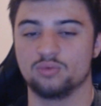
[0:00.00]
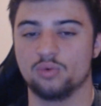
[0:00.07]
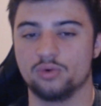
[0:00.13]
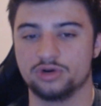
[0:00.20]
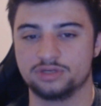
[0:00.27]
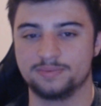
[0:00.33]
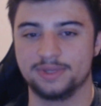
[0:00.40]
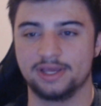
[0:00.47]

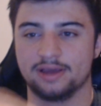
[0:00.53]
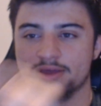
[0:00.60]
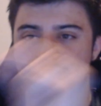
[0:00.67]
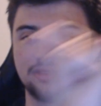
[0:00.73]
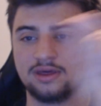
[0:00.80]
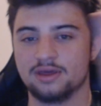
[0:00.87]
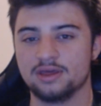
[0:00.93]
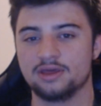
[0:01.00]
Wars?
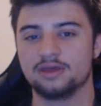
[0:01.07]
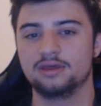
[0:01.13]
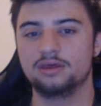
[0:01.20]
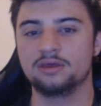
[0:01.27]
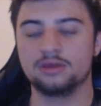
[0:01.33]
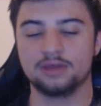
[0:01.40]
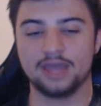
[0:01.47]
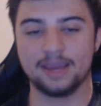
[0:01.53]
Because
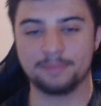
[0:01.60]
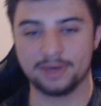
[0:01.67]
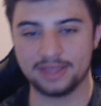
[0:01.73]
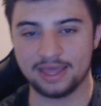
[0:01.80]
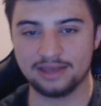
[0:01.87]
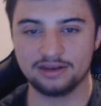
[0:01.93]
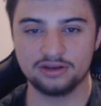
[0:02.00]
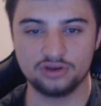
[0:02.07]
by the
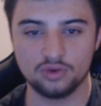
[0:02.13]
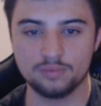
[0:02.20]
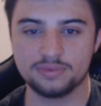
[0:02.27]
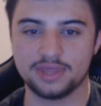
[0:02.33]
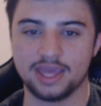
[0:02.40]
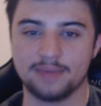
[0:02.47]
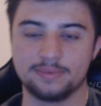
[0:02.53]
end of Doomsday,